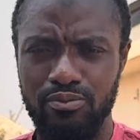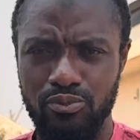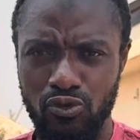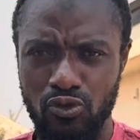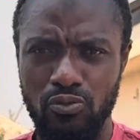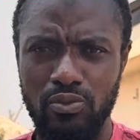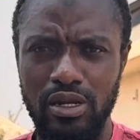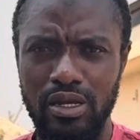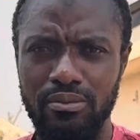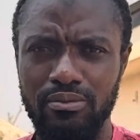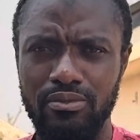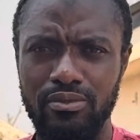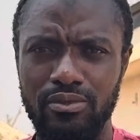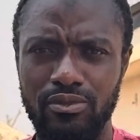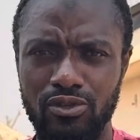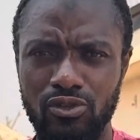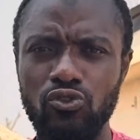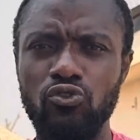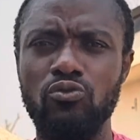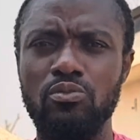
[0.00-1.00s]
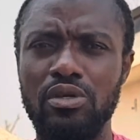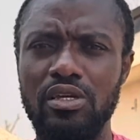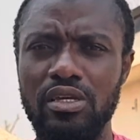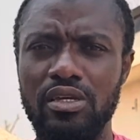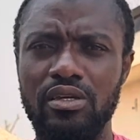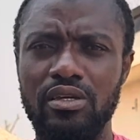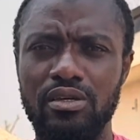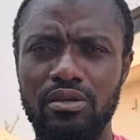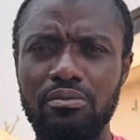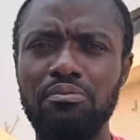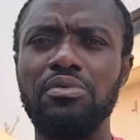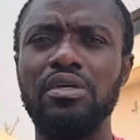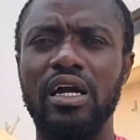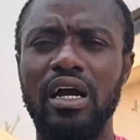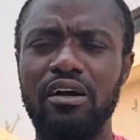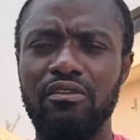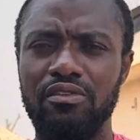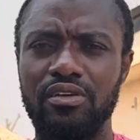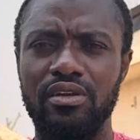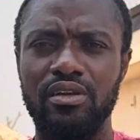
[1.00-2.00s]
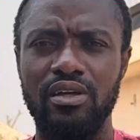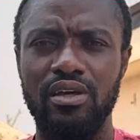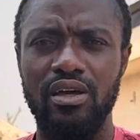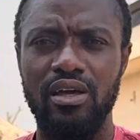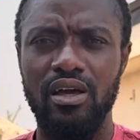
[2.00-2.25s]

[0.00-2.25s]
problem you may be having.